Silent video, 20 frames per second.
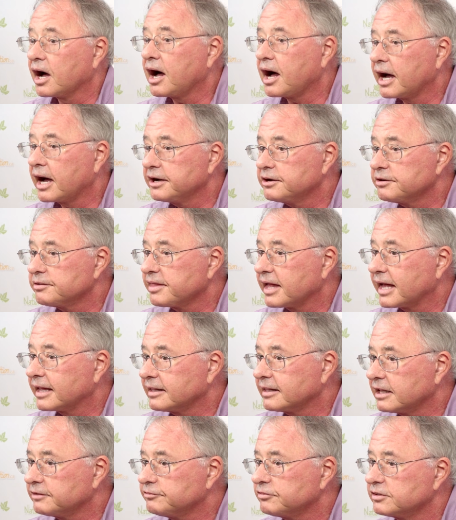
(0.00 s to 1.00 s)
the higher
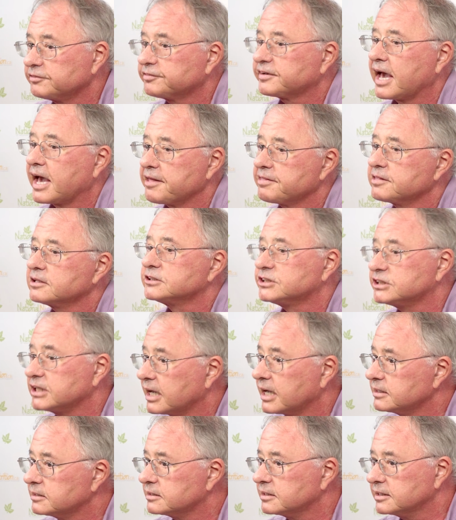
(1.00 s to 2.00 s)
that level of
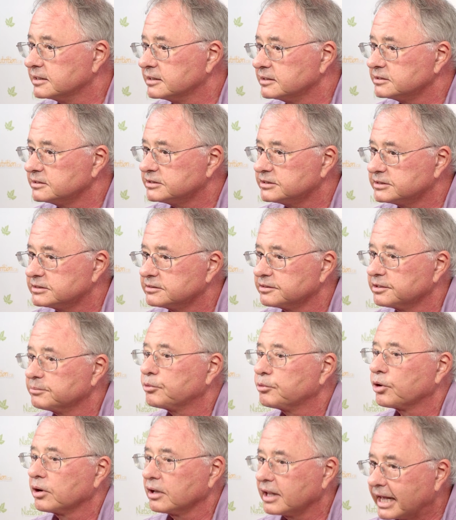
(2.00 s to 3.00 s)
cathelicidin is,
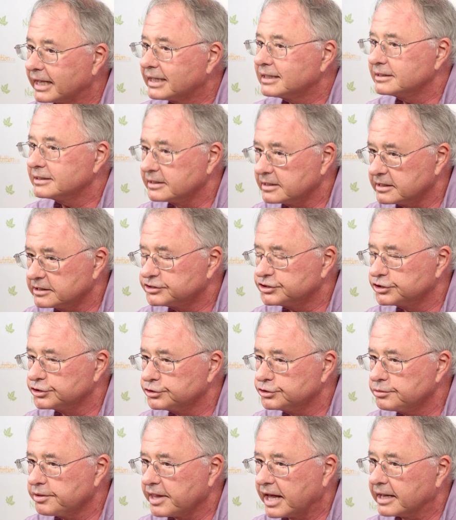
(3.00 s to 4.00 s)
the more likely it is
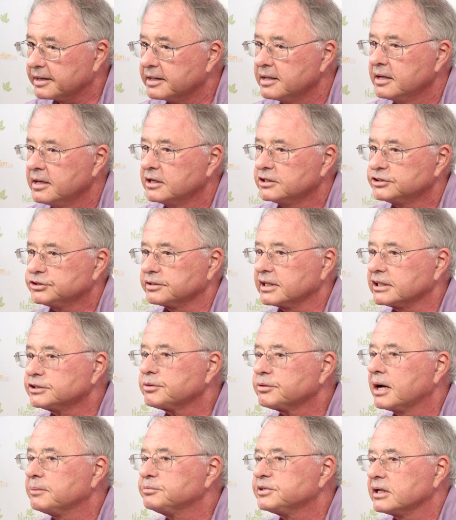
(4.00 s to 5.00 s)
to do that. So
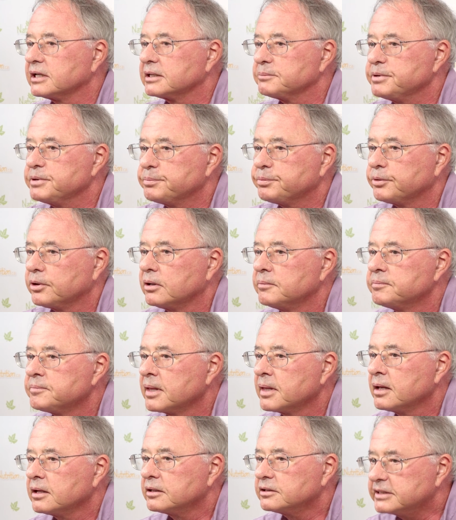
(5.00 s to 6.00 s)
that's why I'm telling people
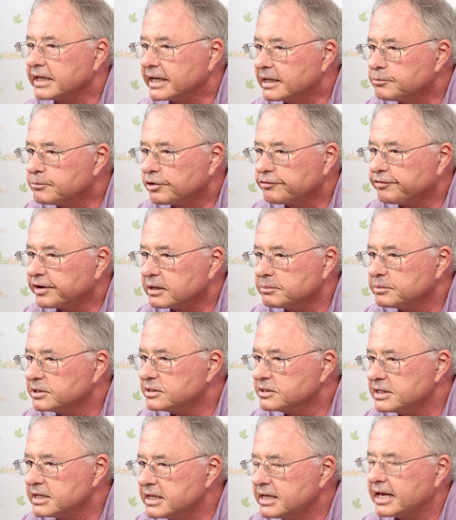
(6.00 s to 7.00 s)
take more
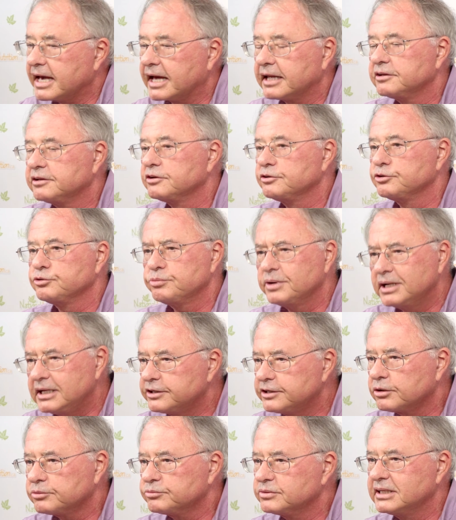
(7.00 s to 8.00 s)
vitamin D, and you
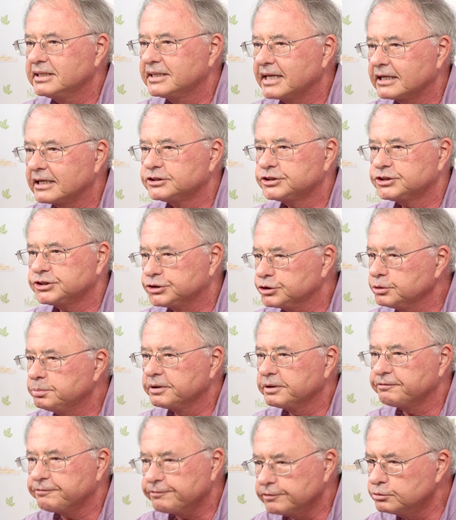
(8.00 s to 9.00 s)
really don't need that
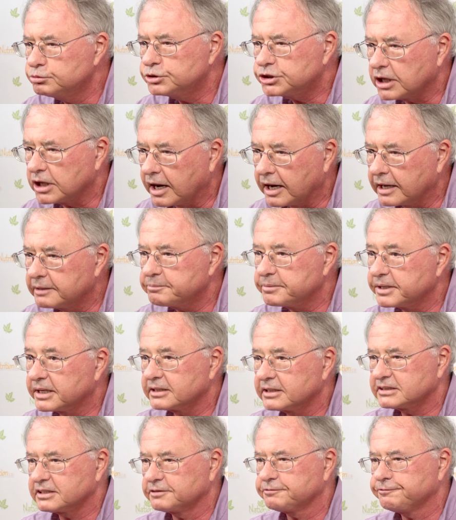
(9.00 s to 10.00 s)
stupid flu shot
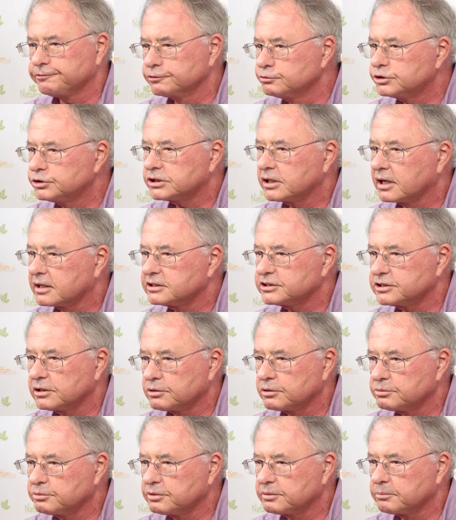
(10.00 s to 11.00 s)
because the flu shot
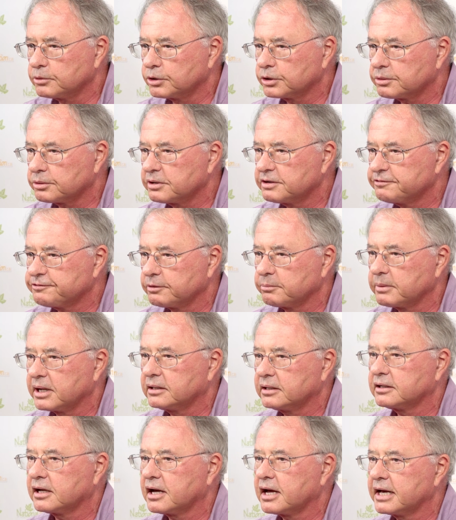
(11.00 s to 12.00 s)
is loaded with mercury,
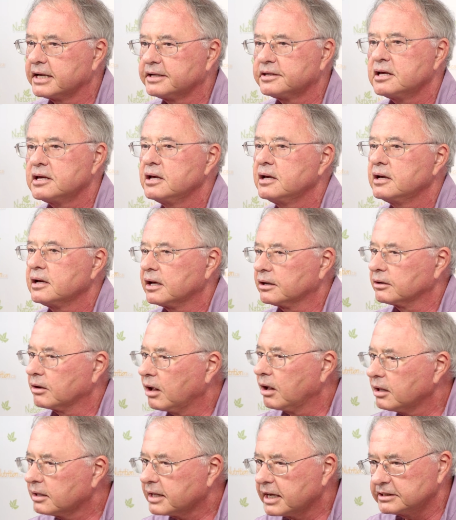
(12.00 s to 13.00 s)
formaldehyde,
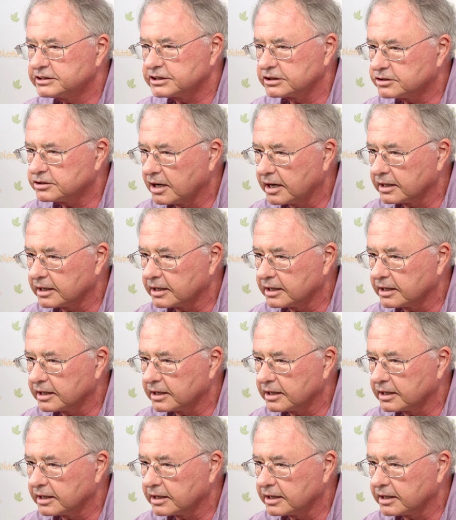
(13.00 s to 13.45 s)
and all kinds of